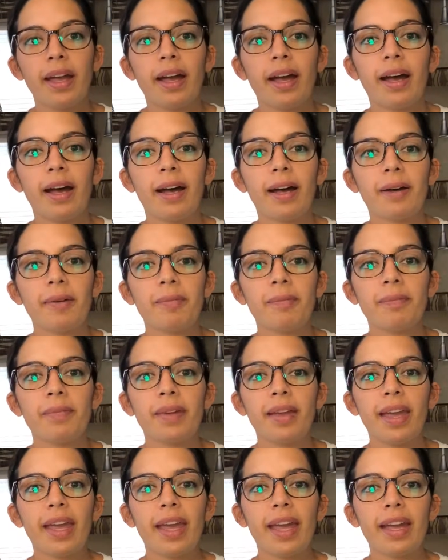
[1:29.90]
and
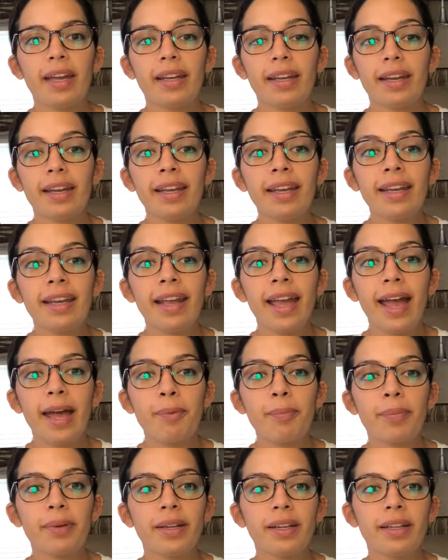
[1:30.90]
it can
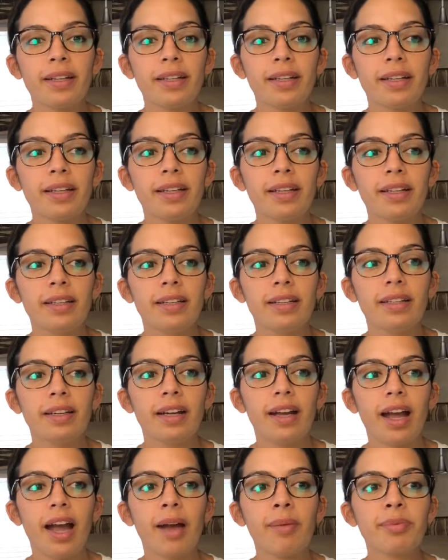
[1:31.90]
happen
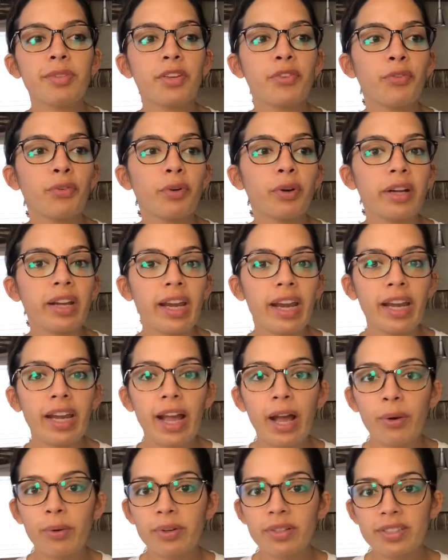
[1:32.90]
up to 48
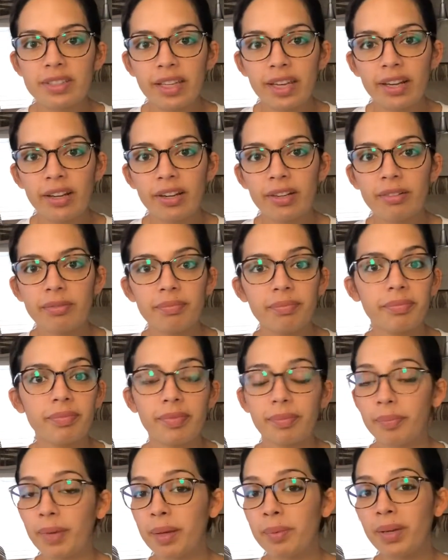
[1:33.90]
hours later,
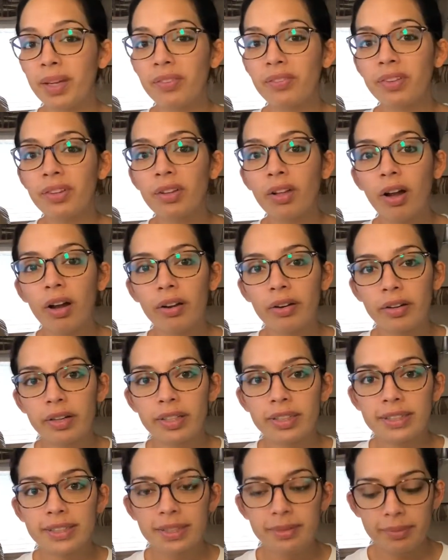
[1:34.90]
maybe even longer
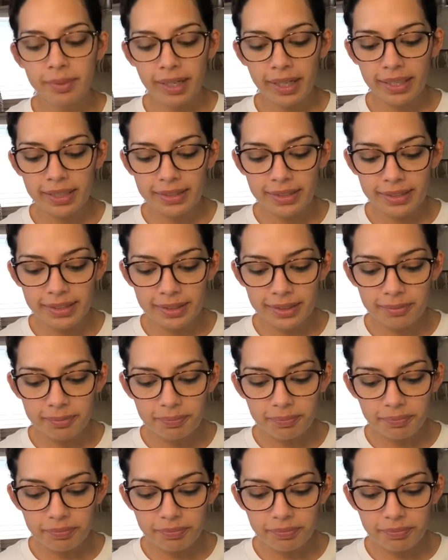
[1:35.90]
in some cases.